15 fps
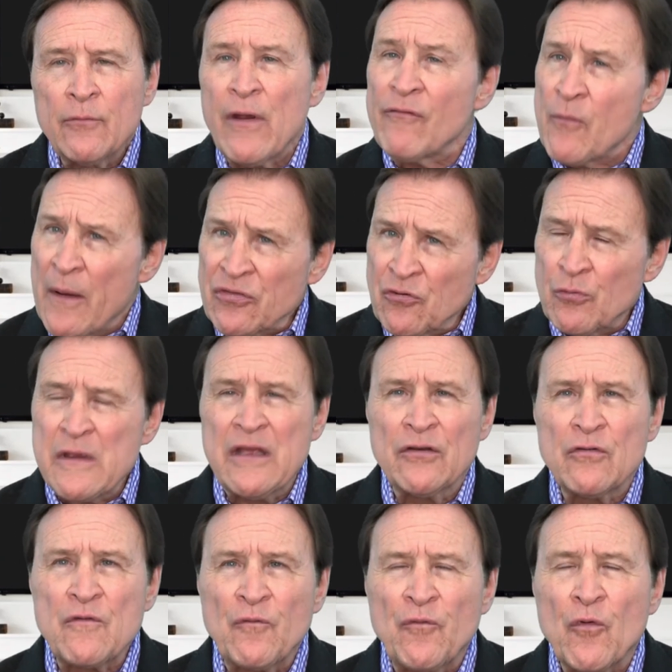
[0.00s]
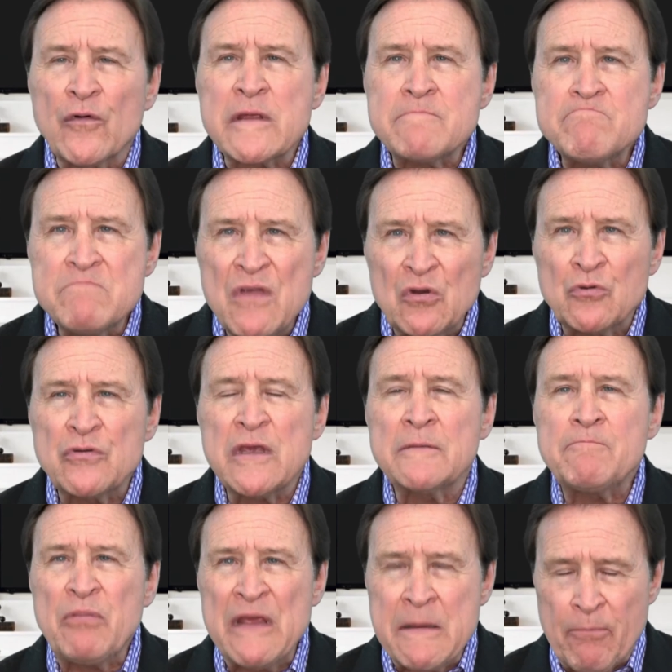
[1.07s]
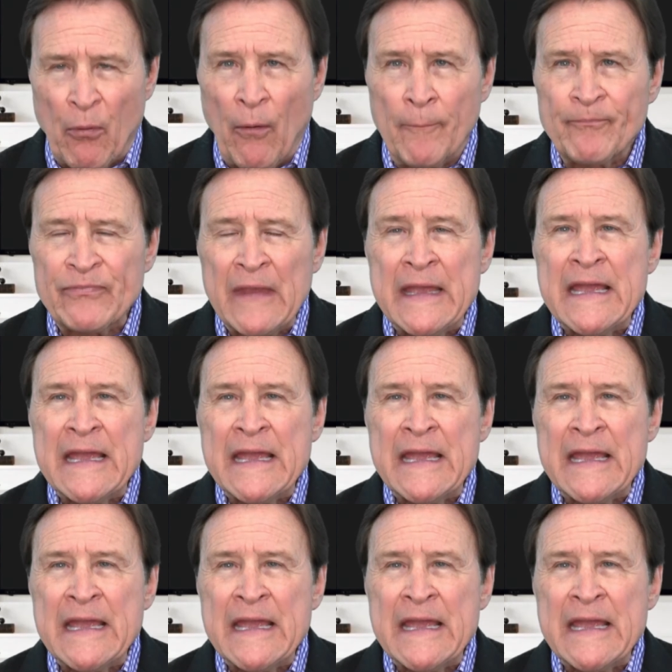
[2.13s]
We have about 340 million people.